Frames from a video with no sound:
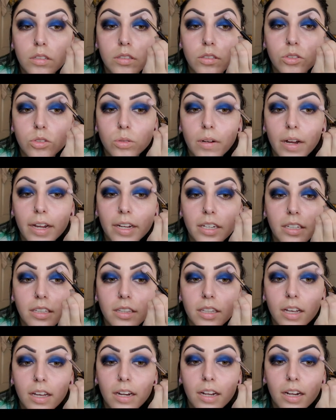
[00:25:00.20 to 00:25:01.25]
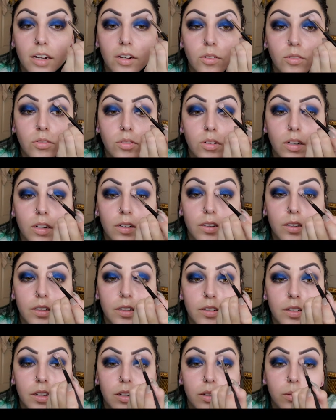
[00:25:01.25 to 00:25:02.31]
dragging that out farther
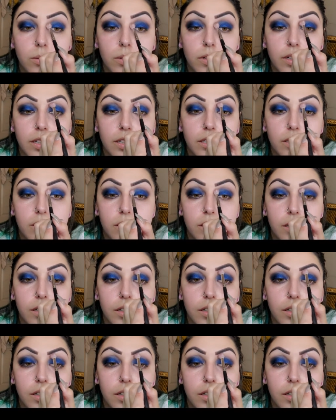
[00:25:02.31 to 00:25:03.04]
than it was.